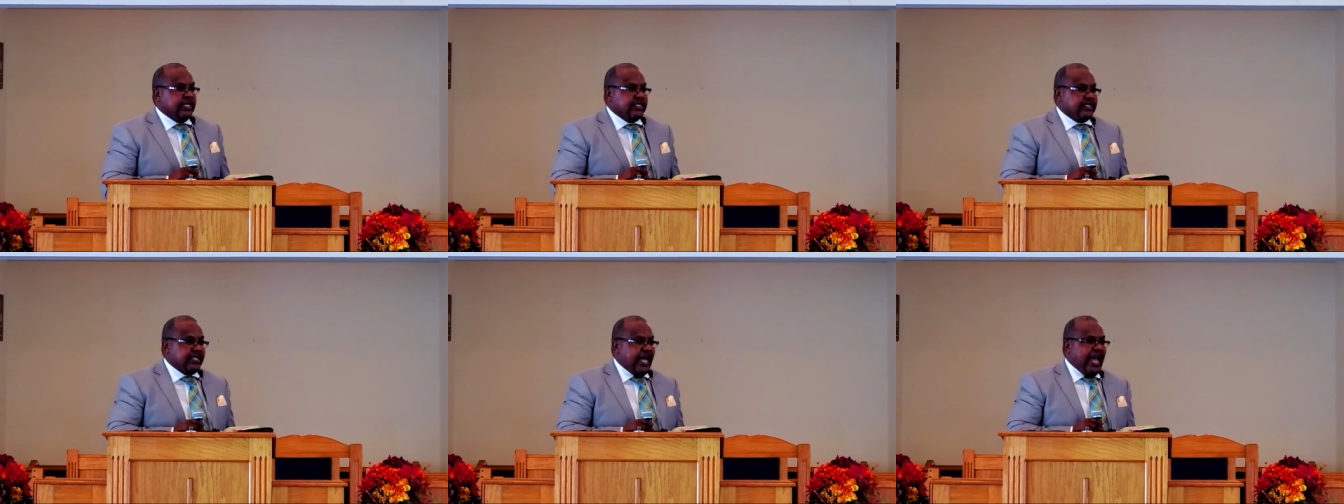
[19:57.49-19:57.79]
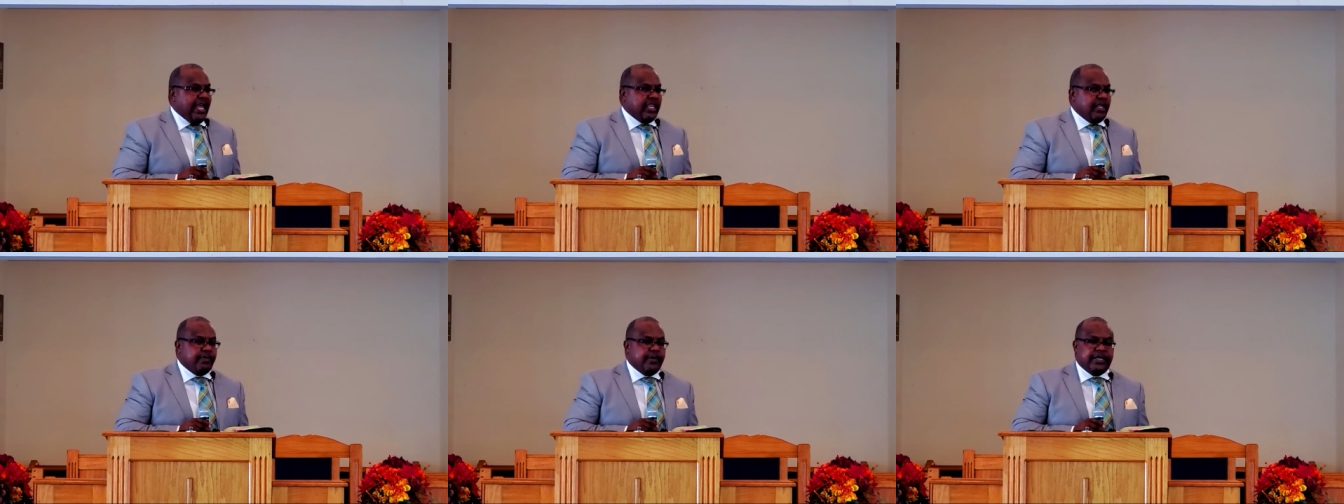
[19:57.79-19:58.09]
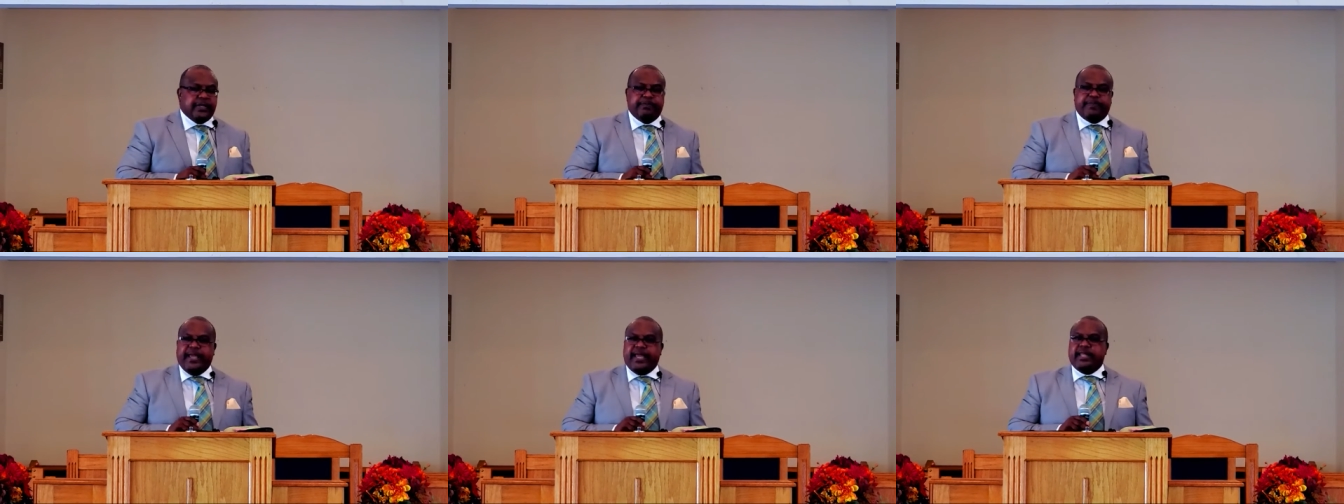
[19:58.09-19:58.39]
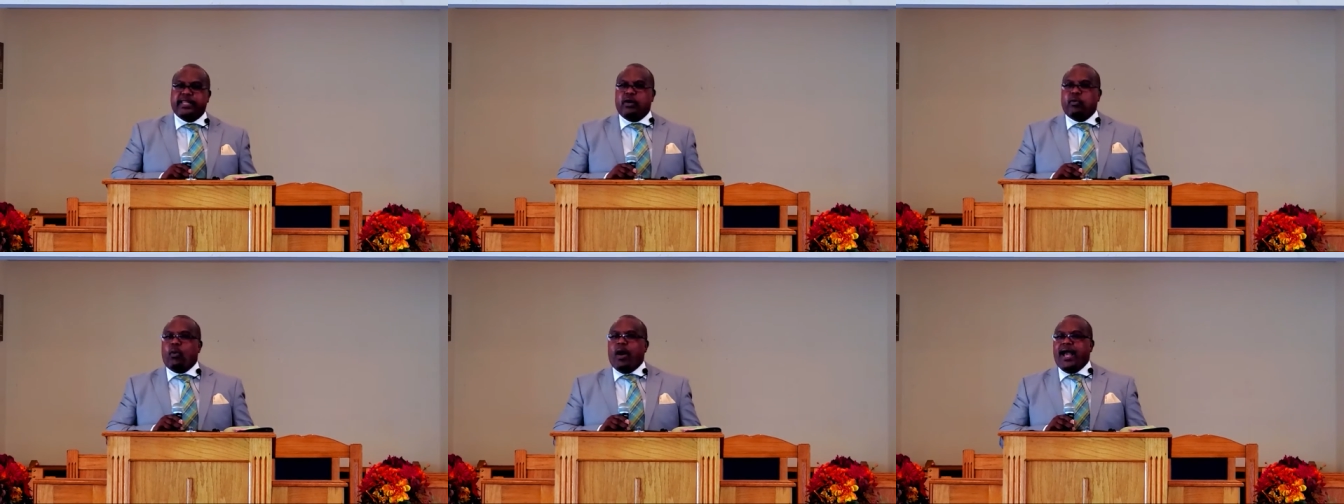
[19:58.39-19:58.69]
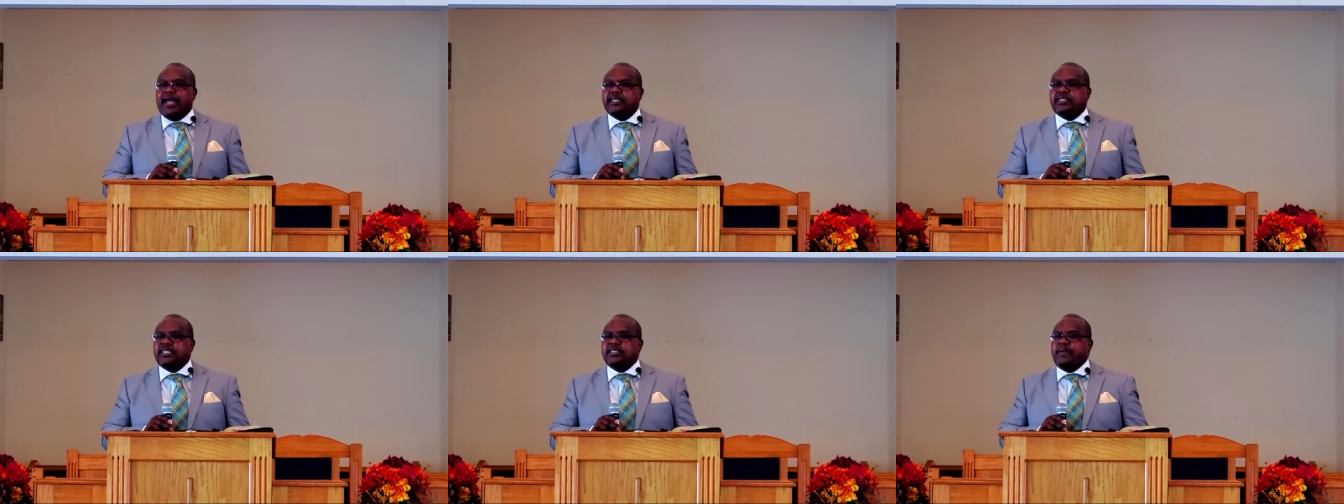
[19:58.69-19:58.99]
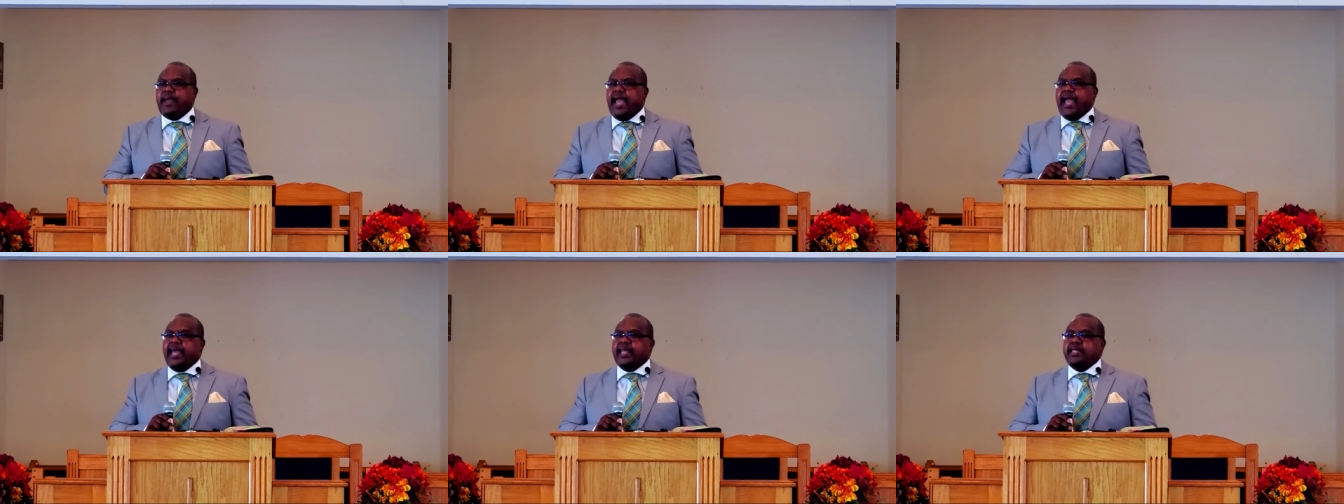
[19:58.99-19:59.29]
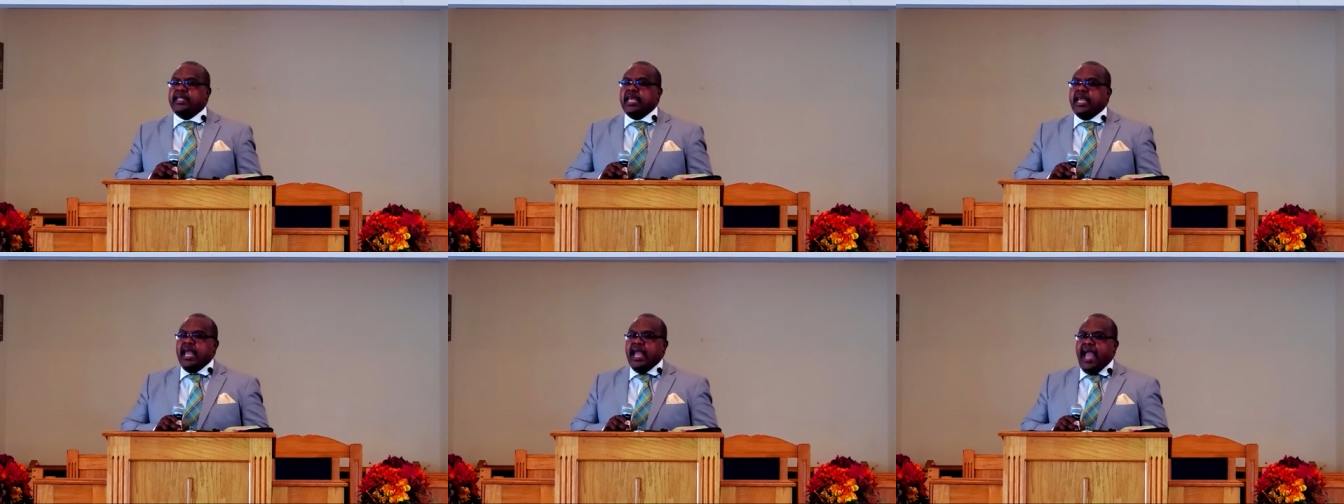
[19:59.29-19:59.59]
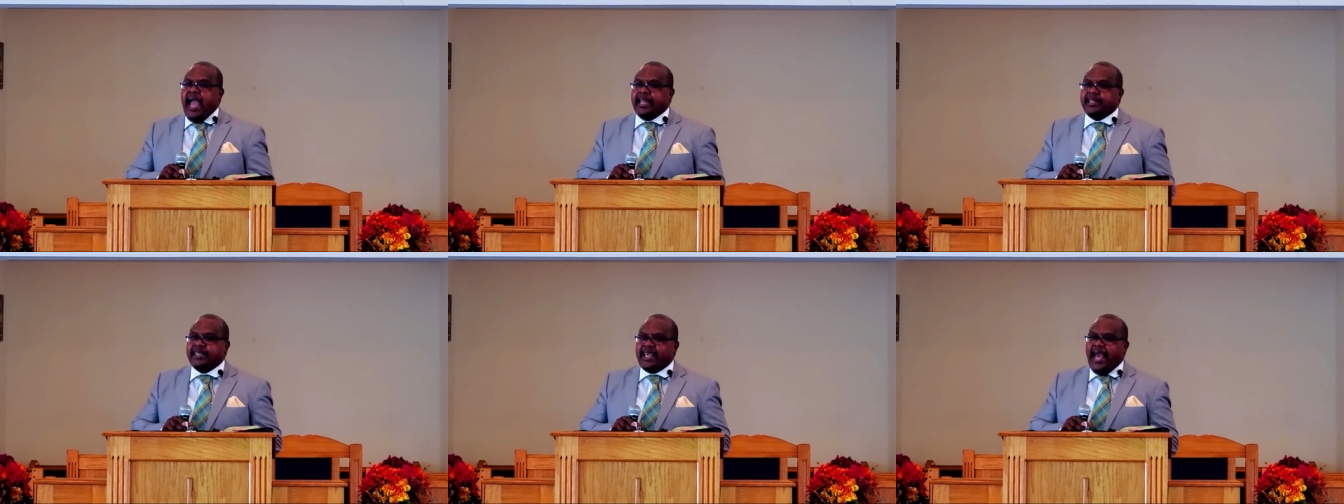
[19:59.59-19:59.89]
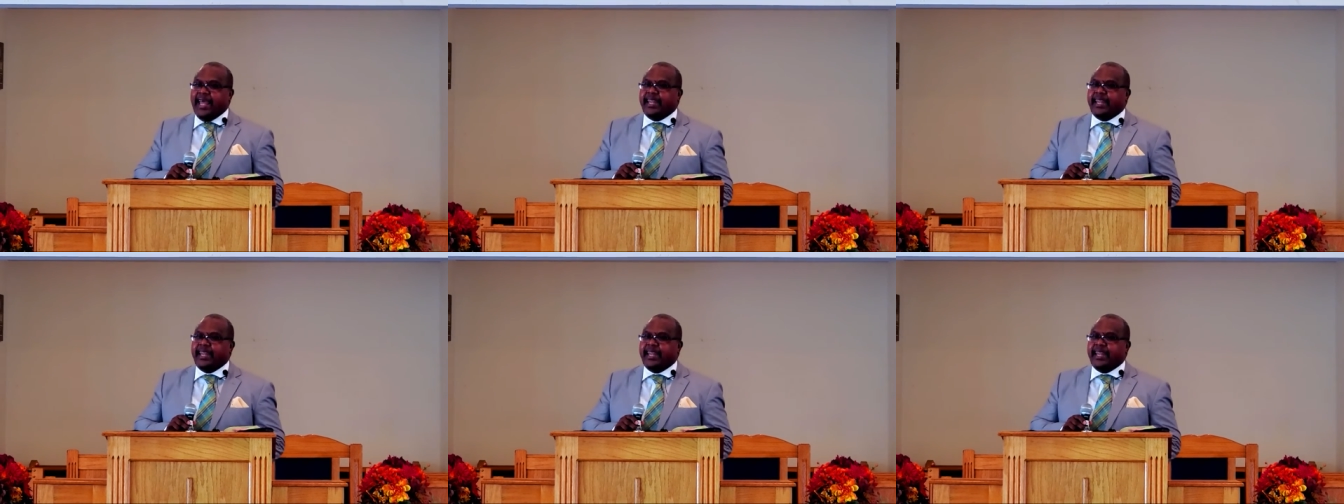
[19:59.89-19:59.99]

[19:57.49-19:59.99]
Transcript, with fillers: Solomon, being the wisest man, had